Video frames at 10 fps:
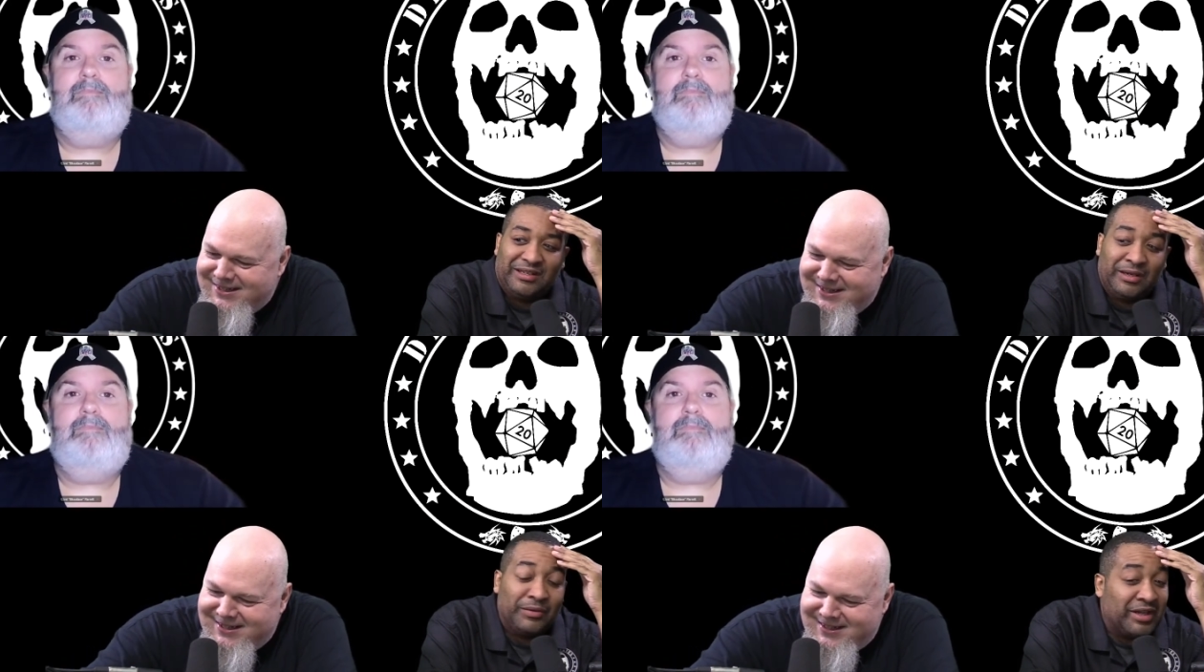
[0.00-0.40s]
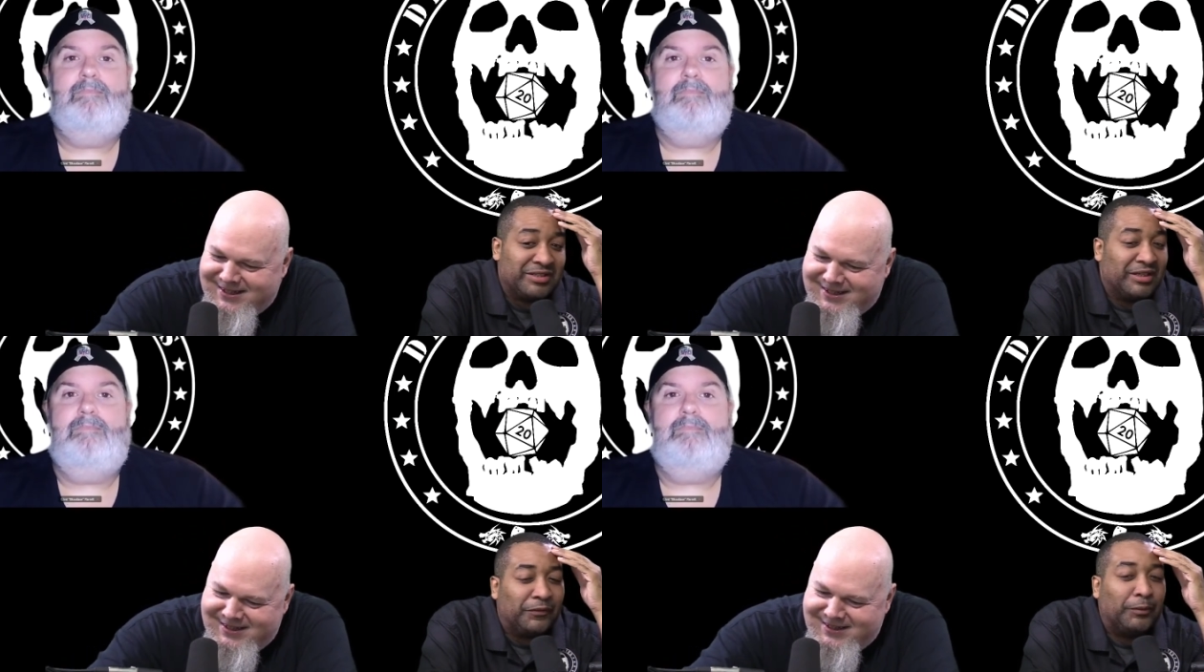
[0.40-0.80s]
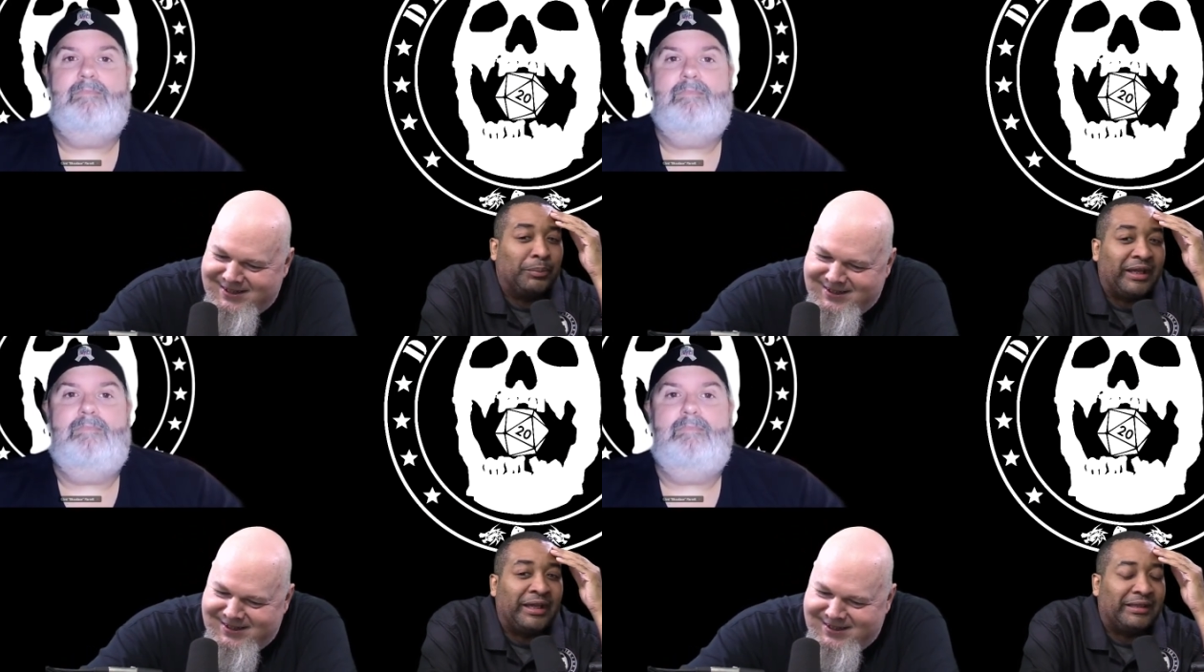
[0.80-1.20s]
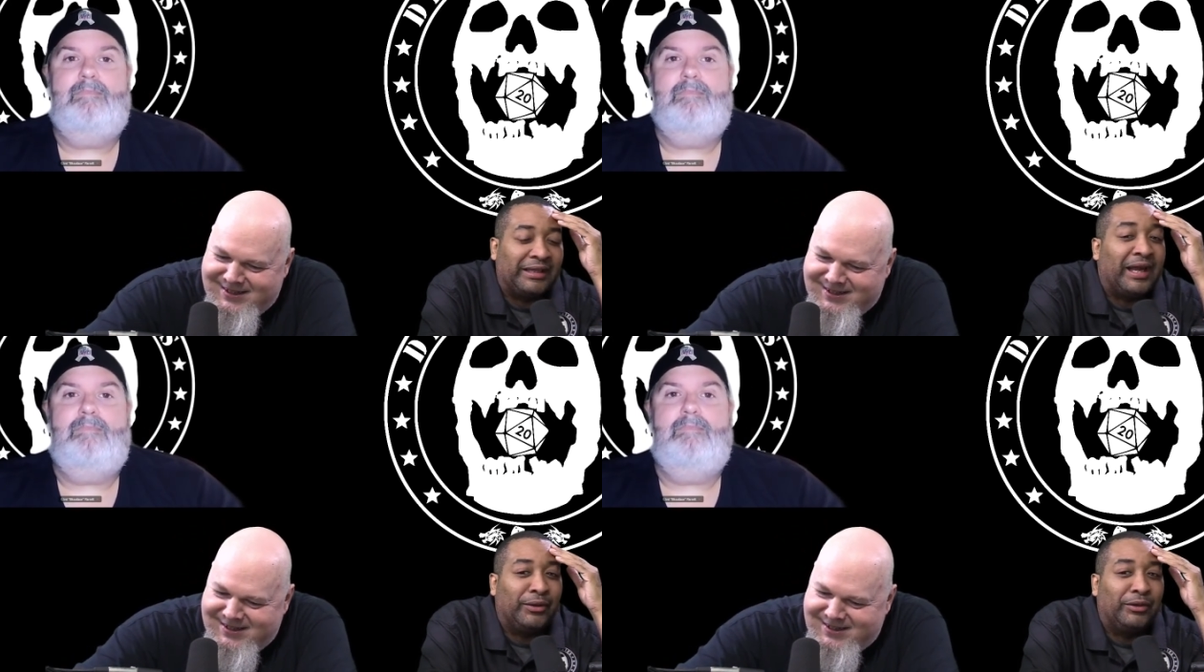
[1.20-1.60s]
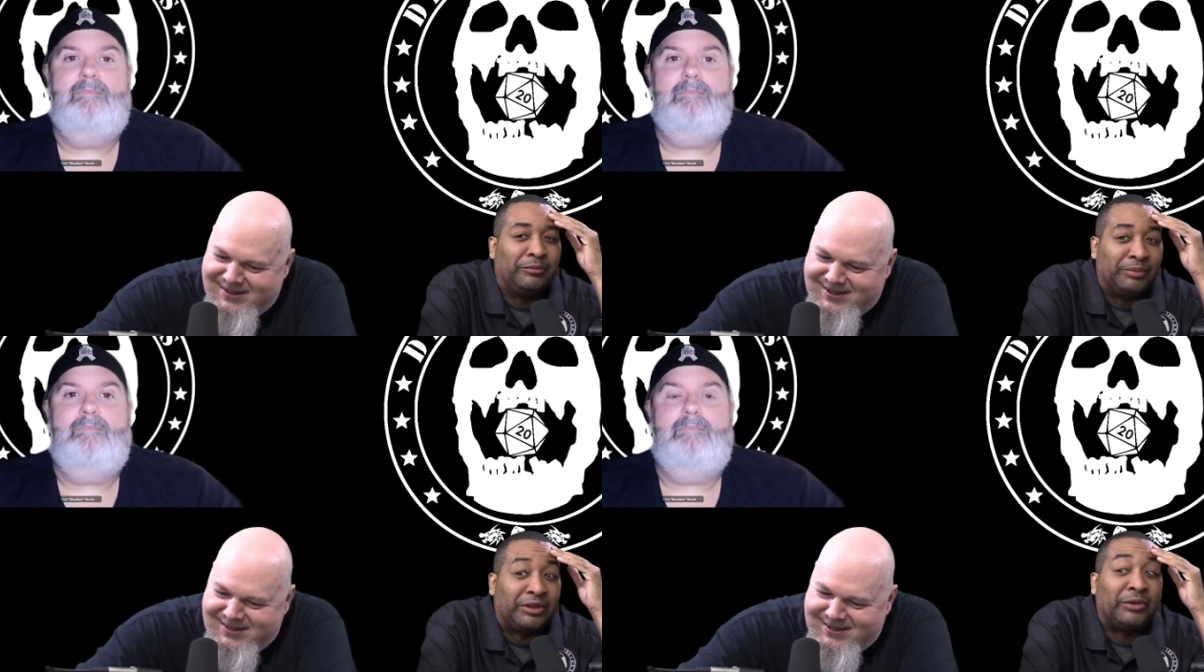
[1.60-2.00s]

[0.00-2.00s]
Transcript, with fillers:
Speaker 1: There isn't for Blade that I know of, but there